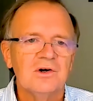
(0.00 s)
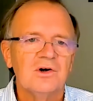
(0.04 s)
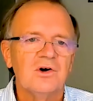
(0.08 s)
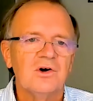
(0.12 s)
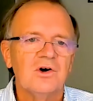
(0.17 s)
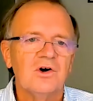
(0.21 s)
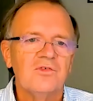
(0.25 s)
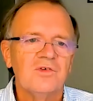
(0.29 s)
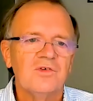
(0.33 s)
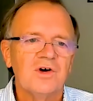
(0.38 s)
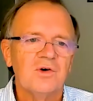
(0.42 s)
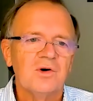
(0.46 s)

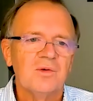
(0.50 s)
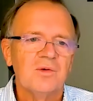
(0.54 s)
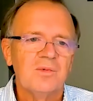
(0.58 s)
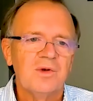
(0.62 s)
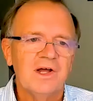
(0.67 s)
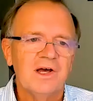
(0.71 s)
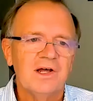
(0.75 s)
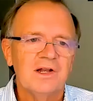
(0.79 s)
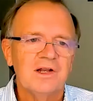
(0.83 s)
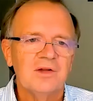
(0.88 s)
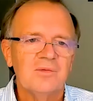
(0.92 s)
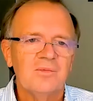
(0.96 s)
of our
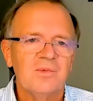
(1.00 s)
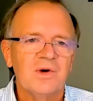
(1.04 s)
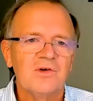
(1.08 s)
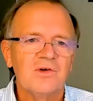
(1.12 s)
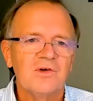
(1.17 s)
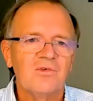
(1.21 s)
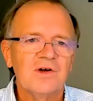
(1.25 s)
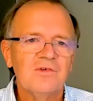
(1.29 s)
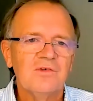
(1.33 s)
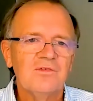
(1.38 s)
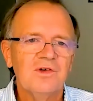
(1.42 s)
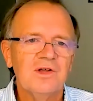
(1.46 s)
planet by
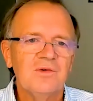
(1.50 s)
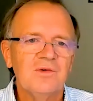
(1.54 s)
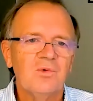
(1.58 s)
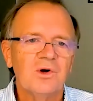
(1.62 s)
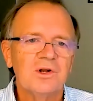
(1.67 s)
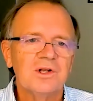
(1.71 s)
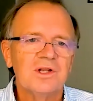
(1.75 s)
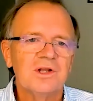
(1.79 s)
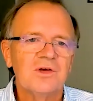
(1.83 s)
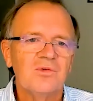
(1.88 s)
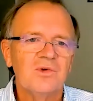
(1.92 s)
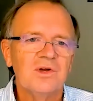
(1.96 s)
roughly
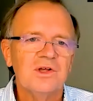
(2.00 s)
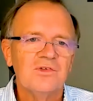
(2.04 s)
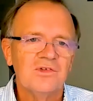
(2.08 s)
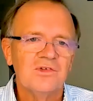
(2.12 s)
1 degree